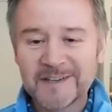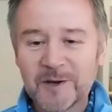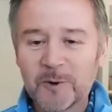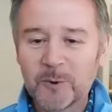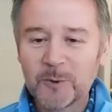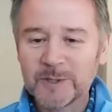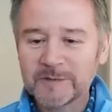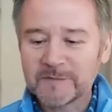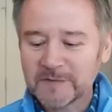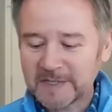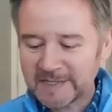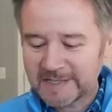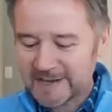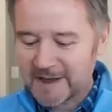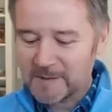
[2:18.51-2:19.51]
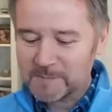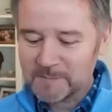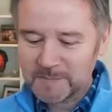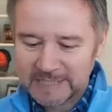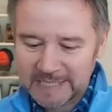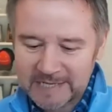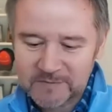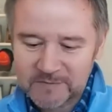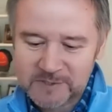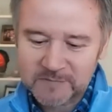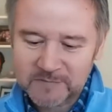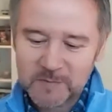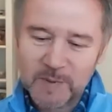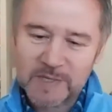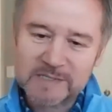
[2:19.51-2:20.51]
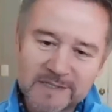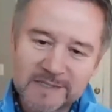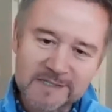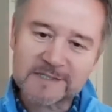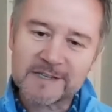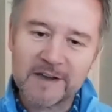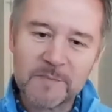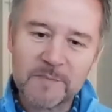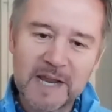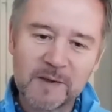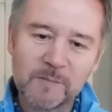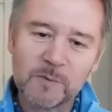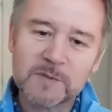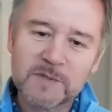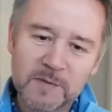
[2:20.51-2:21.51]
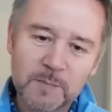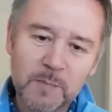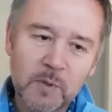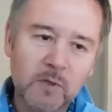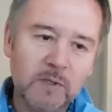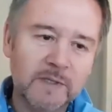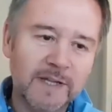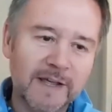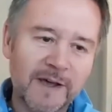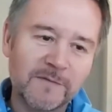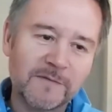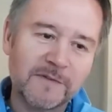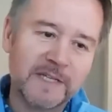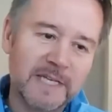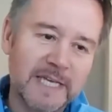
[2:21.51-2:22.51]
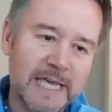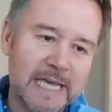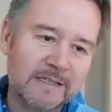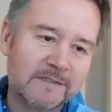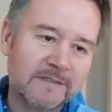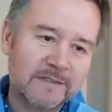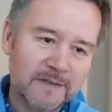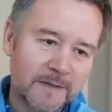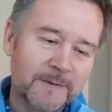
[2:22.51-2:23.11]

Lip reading: all of the levers of the business I've been able to pull over the years.